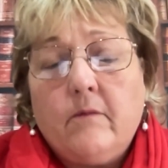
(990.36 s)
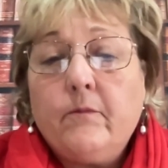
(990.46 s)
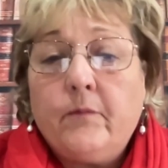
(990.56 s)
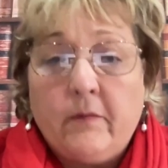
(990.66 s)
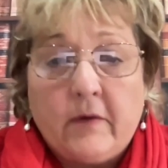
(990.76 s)

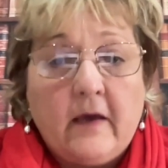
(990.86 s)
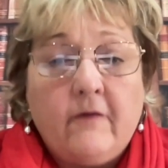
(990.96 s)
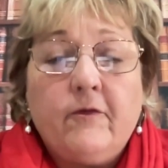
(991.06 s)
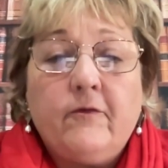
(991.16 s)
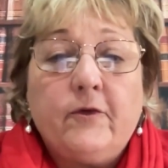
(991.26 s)
Be
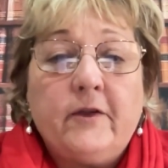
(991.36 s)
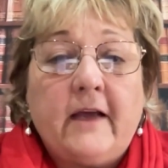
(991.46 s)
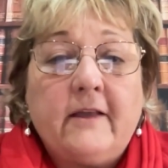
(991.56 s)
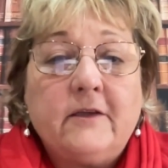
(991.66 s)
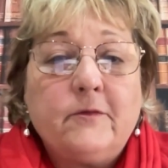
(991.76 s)
careful for
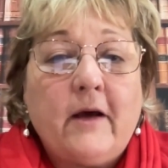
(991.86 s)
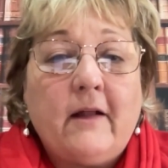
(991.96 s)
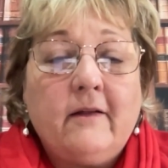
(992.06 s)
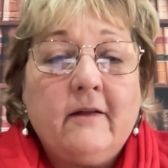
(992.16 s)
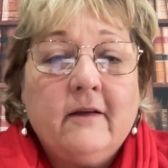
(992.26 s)
that as
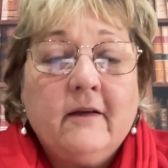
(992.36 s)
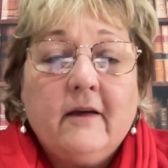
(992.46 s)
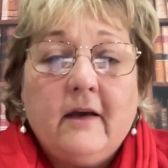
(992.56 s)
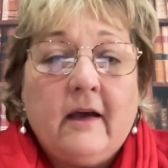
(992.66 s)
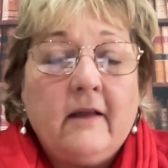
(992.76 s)
well.
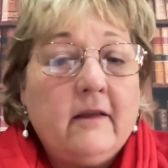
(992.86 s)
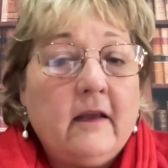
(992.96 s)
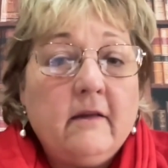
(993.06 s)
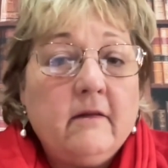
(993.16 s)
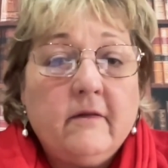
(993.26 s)
And
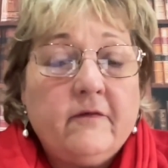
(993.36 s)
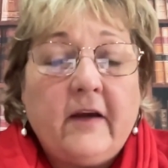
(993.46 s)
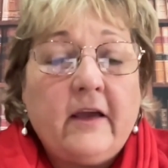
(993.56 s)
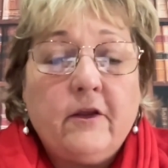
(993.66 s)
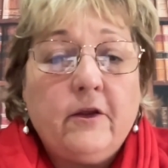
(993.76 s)
then
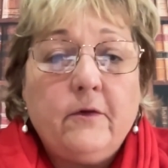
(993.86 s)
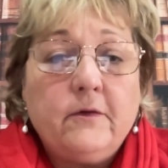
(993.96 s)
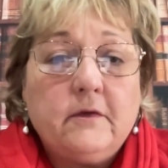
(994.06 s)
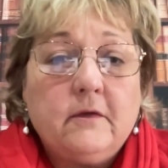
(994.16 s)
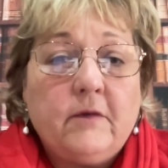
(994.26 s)
fake
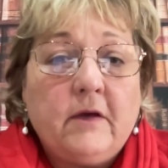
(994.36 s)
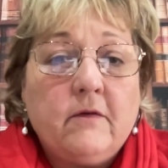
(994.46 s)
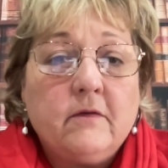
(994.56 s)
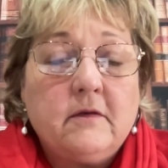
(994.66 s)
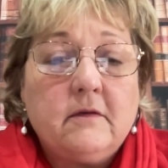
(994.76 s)
news,
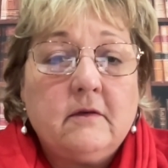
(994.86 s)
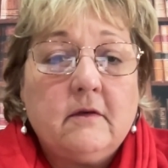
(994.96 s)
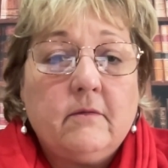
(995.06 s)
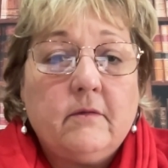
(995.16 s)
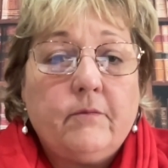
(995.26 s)
because
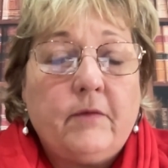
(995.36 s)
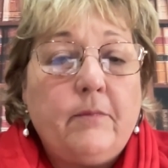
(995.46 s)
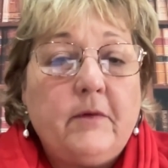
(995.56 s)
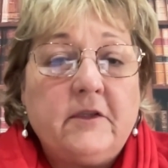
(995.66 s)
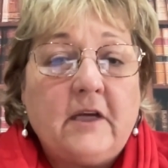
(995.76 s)

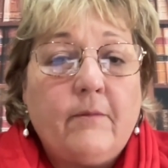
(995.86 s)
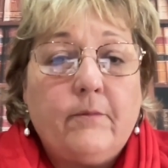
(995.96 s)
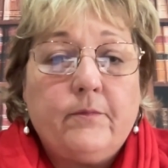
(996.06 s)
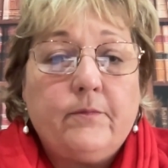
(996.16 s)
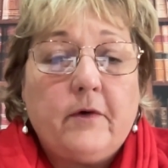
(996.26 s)
people
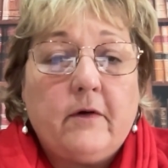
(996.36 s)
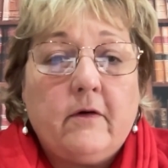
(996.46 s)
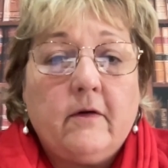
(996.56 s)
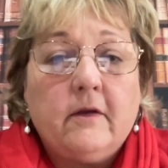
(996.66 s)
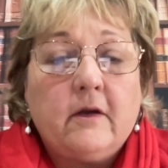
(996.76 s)
jump
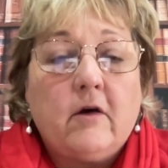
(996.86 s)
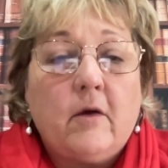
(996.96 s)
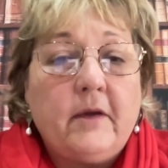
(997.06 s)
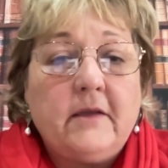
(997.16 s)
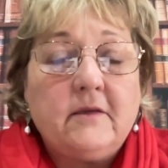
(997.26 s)
on the
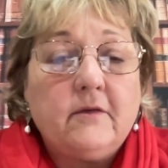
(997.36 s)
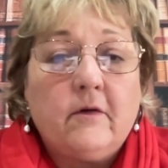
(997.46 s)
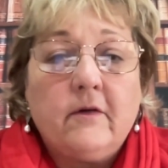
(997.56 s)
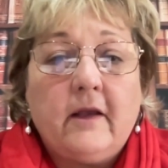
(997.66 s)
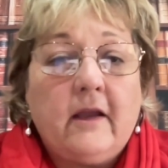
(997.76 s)
comments
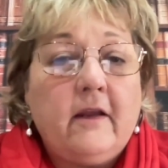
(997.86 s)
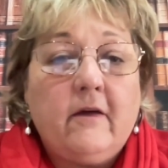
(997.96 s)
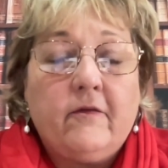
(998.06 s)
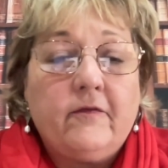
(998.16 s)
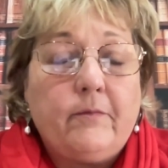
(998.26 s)
on any
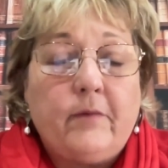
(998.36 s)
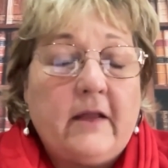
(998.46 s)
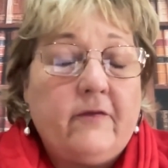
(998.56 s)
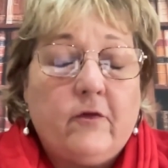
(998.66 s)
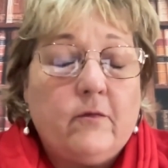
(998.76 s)
of the
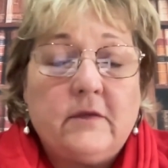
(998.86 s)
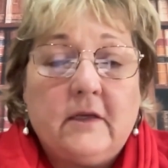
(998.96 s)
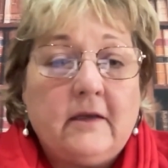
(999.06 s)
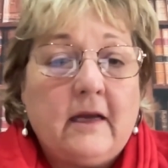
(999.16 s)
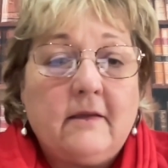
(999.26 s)
platforms,
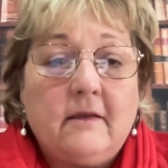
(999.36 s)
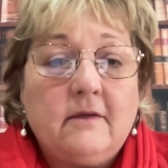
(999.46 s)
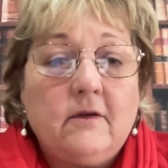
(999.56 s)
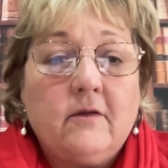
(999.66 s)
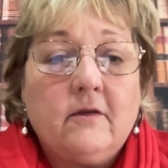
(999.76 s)
and that is
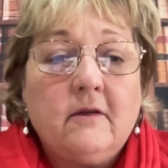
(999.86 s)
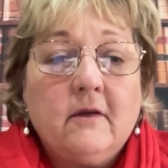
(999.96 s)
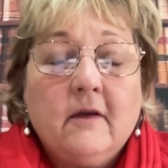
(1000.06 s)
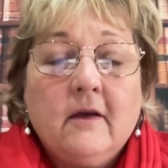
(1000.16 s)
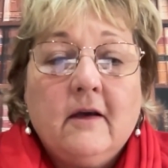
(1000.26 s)
not
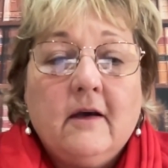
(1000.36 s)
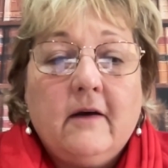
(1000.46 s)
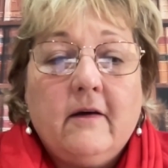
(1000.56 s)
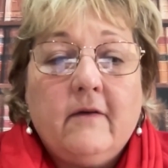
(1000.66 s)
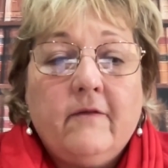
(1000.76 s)

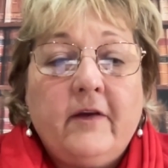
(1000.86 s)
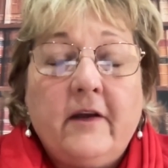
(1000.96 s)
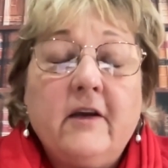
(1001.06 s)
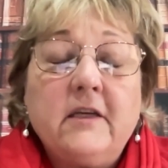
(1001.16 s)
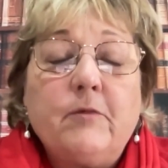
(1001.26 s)

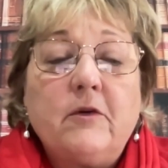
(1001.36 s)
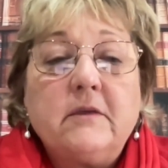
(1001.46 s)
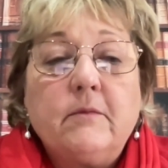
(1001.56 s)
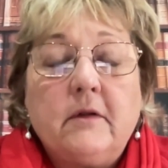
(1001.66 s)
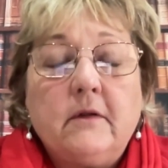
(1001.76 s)
very
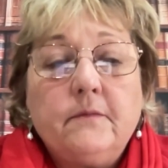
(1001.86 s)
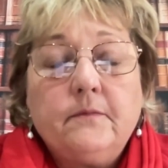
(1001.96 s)
responsible.